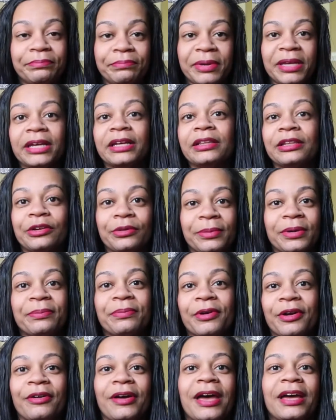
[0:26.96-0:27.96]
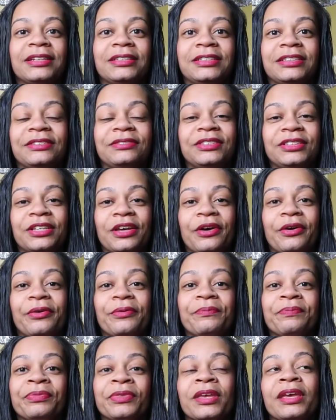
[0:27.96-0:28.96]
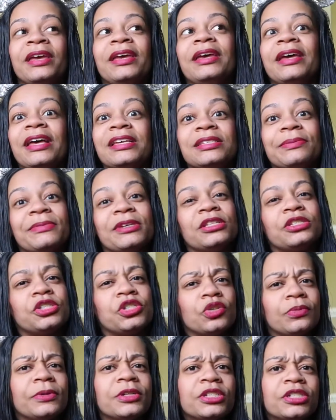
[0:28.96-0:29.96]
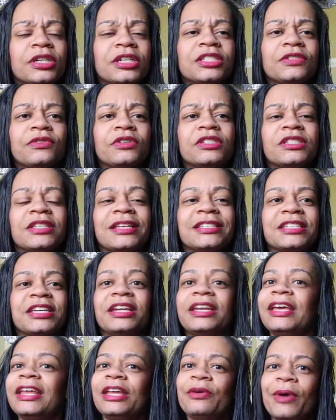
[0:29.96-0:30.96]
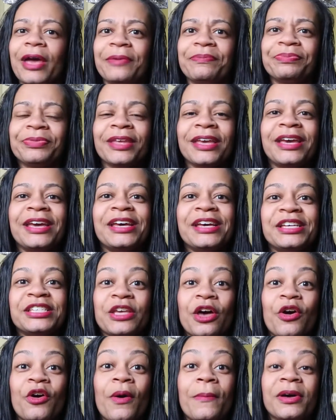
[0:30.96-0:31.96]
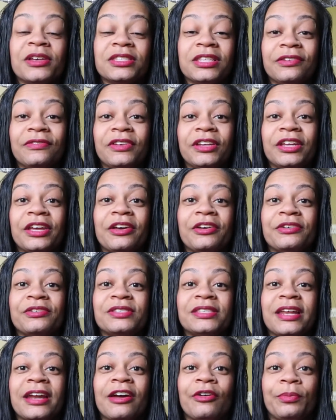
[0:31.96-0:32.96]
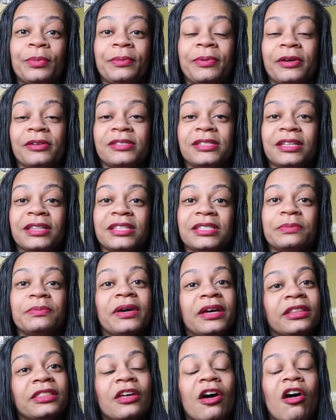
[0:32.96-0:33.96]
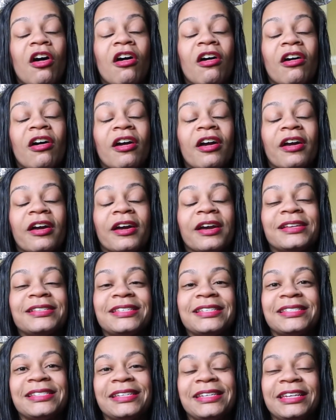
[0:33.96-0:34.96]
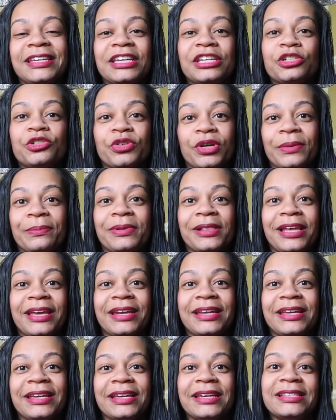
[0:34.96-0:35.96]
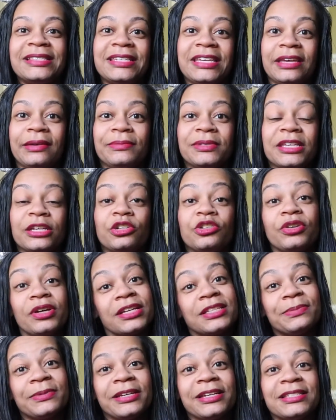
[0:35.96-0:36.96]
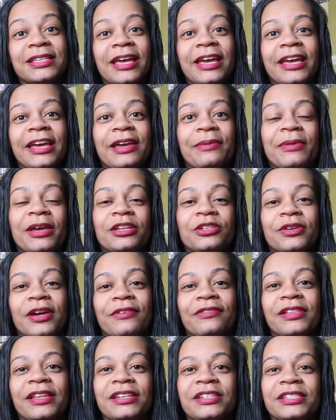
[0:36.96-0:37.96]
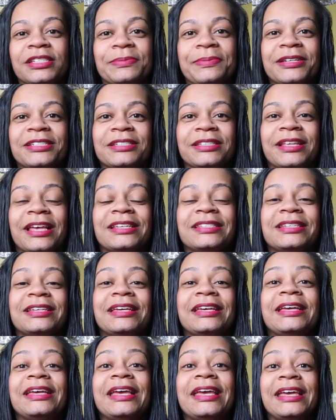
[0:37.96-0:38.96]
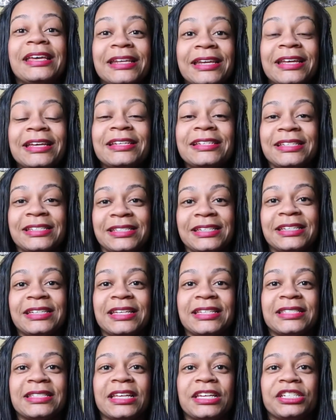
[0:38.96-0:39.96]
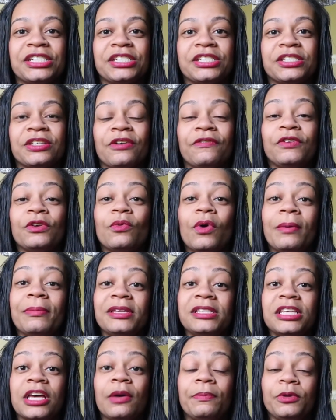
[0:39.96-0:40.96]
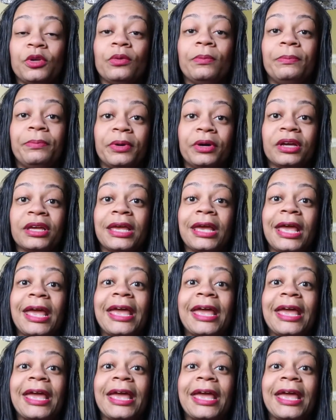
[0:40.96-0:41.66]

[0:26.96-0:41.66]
being a little bit proactive, so it hasn't been super stressful, so that's good. Anyway, so most of the videos that I'll be posting this month are Disney trip planning tips and tricks, because I am a travel agent specializing in Disney destinations. So if you want me to help you book